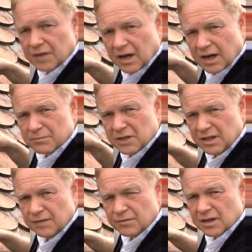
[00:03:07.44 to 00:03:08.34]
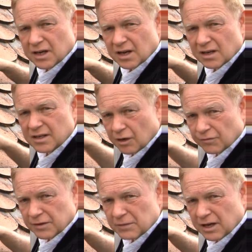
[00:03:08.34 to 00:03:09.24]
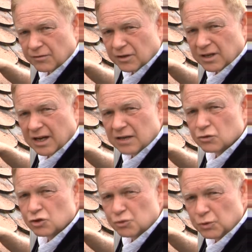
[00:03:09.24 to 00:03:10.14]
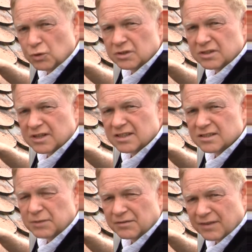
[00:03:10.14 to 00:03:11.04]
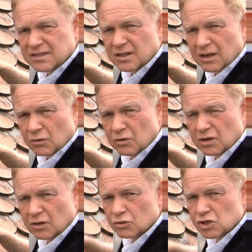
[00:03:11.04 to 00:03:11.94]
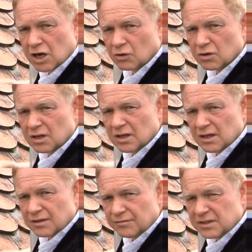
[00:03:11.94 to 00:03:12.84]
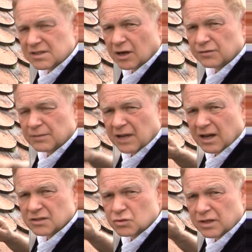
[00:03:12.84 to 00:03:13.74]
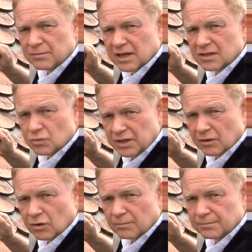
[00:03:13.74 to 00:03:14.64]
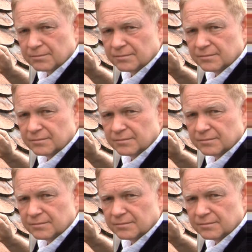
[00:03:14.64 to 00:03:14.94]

We have distributed the pine needles on the roof and now rinse them with water. They then lie on the DaRi system.